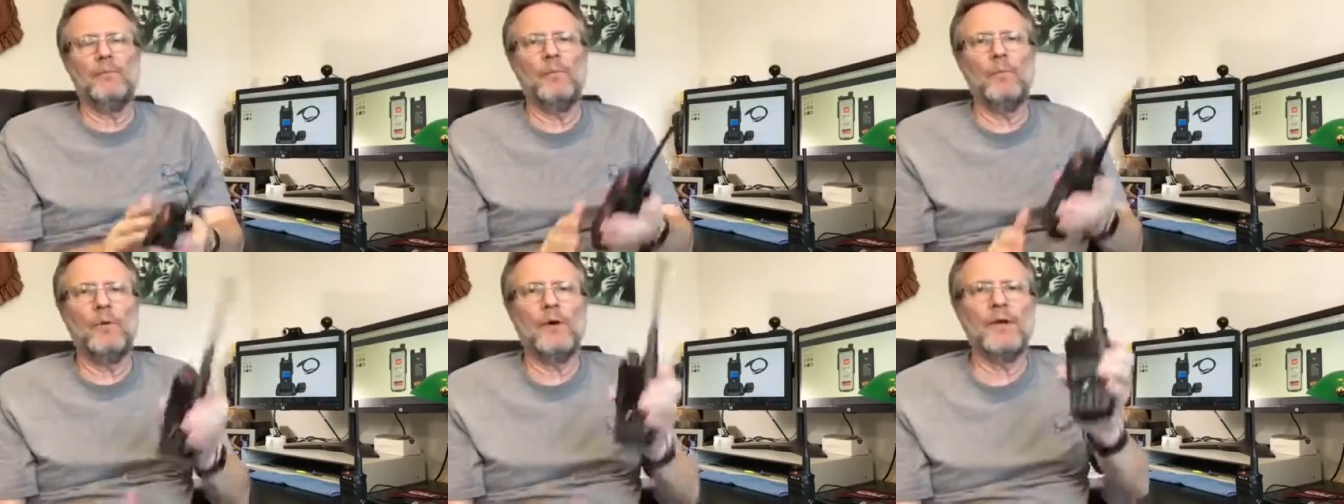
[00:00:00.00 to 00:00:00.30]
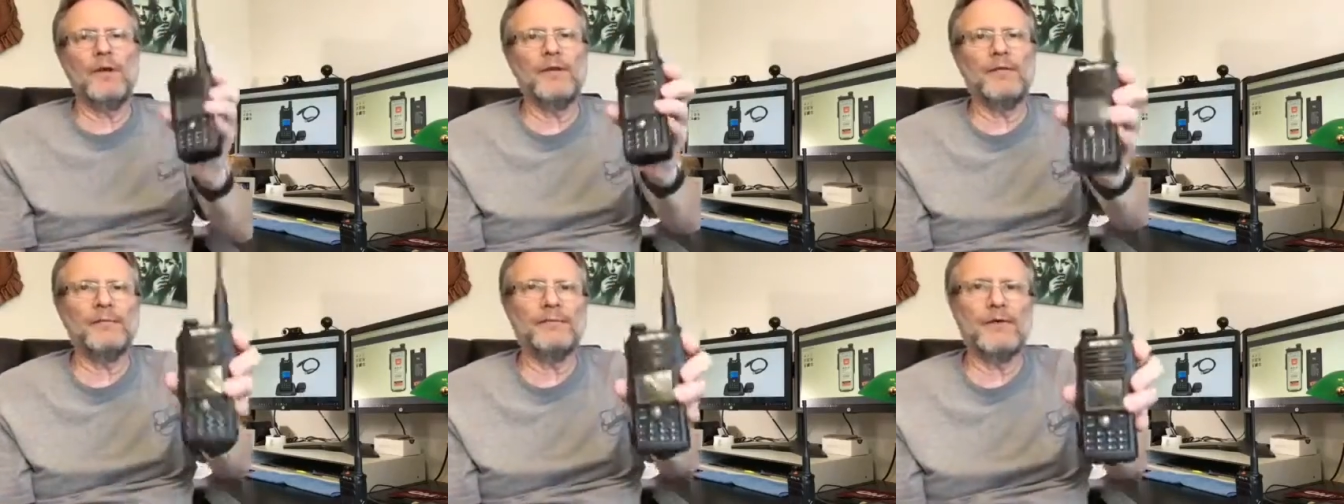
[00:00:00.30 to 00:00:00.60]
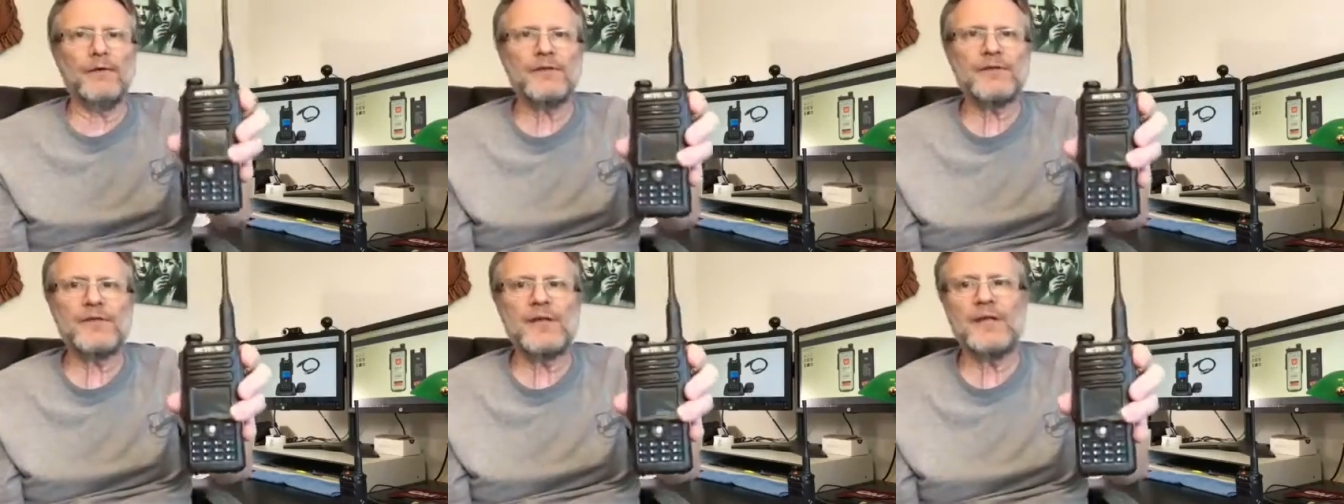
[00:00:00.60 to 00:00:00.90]
One of the
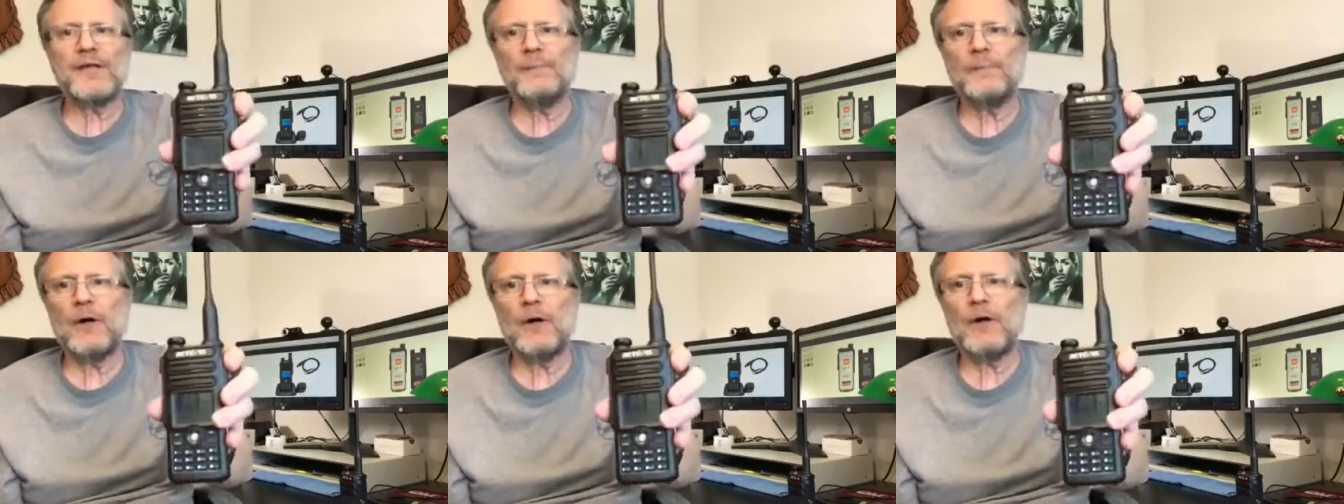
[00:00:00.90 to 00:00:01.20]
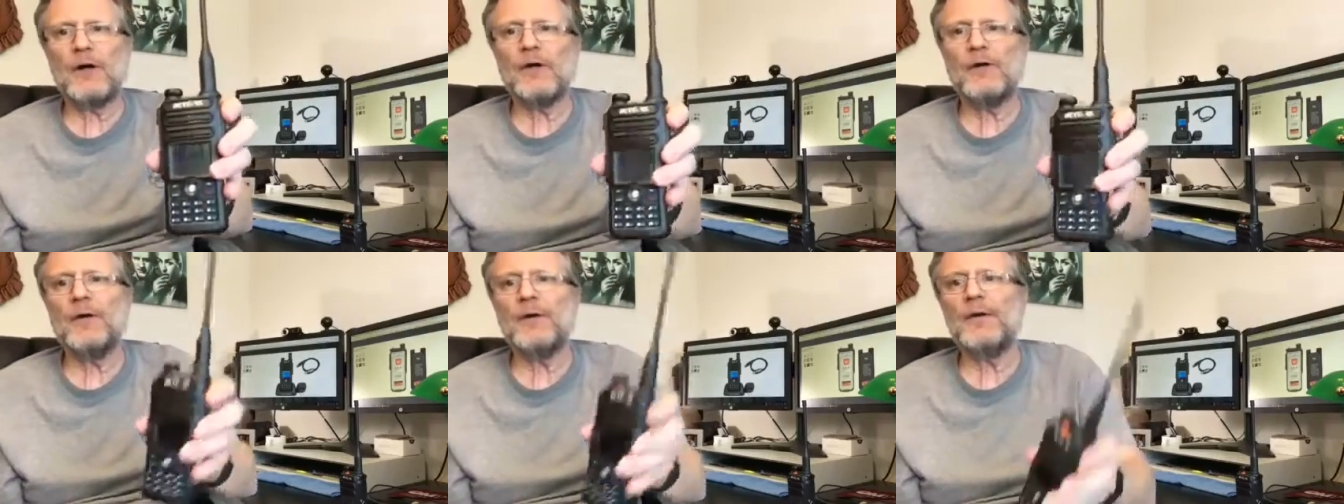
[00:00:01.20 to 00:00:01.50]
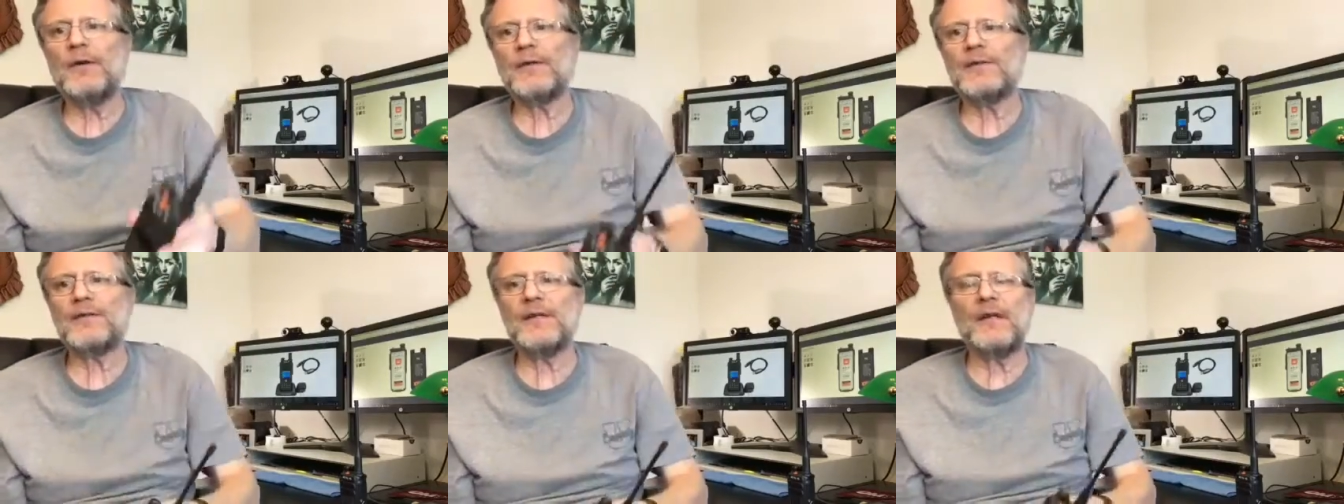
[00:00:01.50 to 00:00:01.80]
first to hit the market
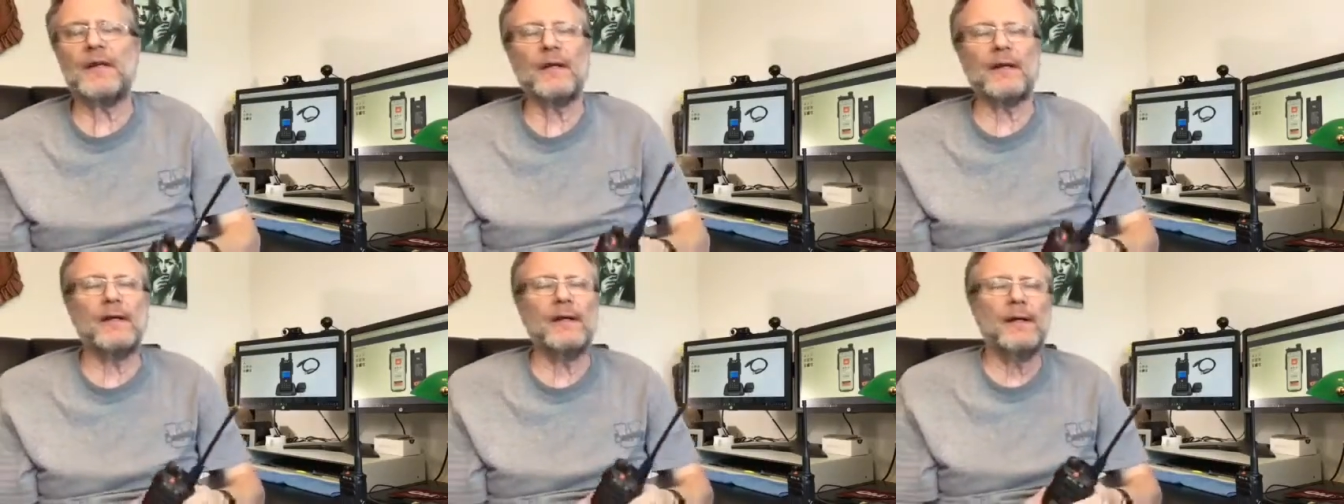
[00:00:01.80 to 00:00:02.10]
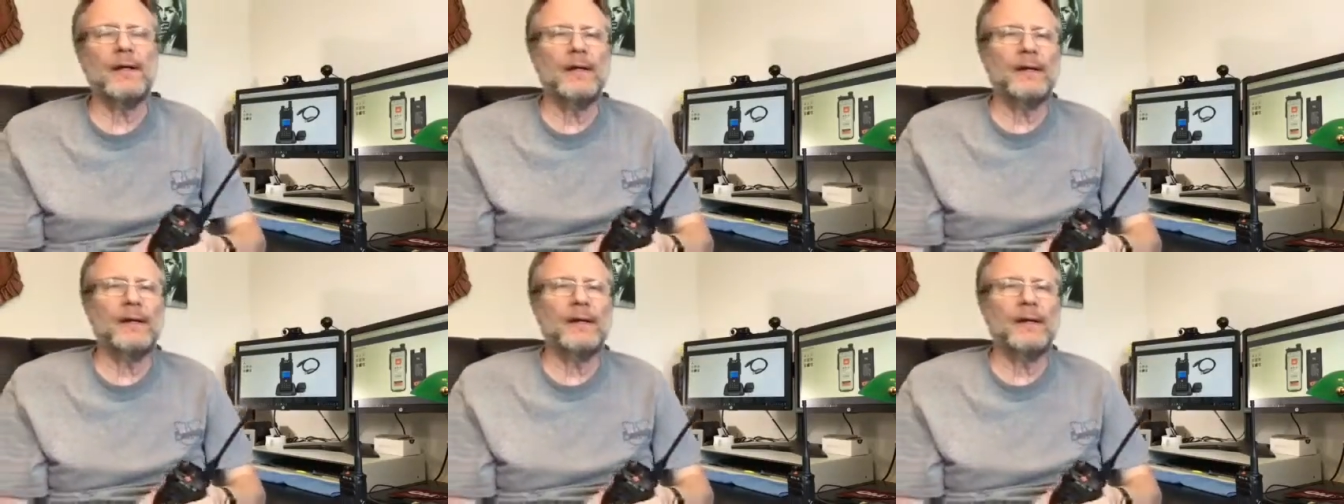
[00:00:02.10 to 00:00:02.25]
on this thing.